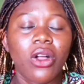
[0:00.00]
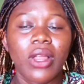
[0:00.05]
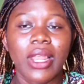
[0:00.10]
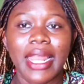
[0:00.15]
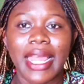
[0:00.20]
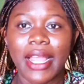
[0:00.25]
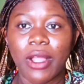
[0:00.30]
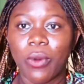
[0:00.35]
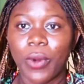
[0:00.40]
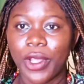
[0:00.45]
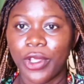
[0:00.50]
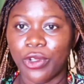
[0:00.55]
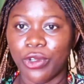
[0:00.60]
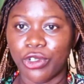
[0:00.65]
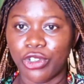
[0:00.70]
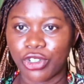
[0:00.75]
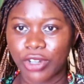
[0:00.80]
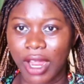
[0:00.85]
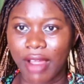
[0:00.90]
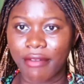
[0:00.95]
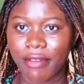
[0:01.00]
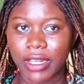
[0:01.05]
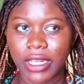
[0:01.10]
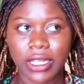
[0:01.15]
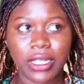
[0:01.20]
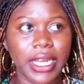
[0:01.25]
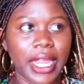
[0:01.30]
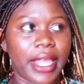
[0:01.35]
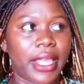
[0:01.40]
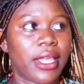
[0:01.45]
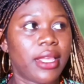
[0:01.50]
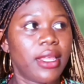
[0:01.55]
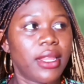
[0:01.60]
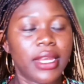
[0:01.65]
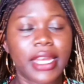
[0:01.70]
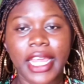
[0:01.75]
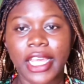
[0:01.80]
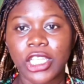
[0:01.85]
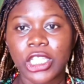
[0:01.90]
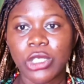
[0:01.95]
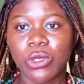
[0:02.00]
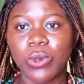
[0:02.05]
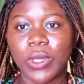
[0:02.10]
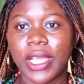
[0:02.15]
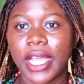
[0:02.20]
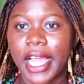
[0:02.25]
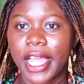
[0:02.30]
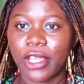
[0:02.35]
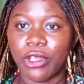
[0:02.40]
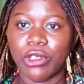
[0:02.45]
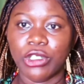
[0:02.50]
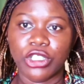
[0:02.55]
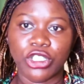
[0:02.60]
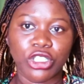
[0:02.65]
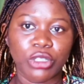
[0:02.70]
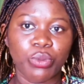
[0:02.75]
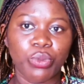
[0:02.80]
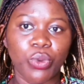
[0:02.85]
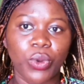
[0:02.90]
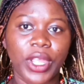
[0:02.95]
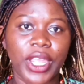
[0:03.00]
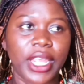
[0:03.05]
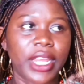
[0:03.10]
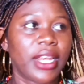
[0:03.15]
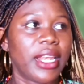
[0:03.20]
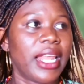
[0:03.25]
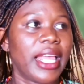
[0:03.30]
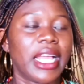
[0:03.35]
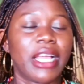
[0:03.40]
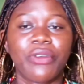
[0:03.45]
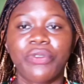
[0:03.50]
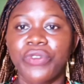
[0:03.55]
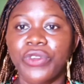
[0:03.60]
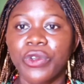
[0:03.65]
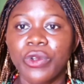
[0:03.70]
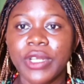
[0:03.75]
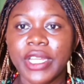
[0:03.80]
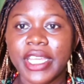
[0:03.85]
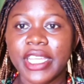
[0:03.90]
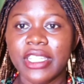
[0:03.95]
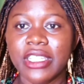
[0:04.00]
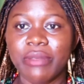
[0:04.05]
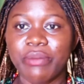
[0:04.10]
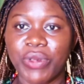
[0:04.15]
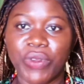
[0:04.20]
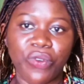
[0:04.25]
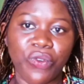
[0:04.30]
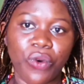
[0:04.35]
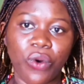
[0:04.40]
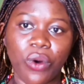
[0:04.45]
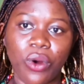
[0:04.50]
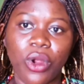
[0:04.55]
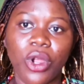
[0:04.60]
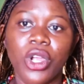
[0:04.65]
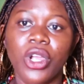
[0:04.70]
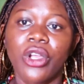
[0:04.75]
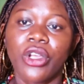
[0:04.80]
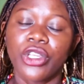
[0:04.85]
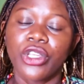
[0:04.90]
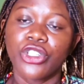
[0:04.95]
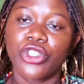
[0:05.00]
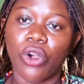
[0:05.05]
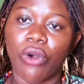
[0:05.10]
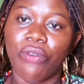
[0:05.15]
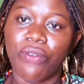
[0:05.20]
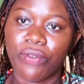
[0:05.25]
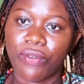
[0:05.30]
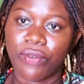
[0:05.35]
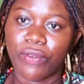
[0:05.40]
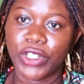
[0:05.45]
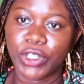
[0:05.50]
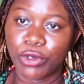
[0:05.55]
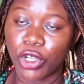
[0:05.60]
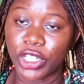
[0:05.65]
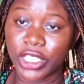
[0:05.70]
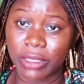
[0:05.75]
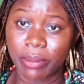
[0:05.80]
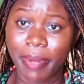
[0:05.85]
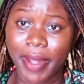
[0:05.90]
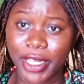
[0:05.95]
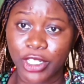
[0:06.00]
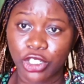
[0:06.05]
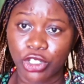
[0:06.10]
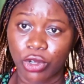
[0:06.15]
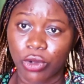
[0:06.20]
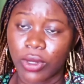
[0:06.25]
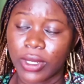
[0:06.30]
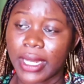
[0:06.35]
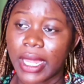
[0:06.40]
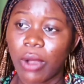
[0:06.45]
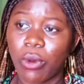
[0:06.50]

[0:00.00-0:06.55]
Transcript: unlike when you're traveling like next week and you're just booking like few days before your departure.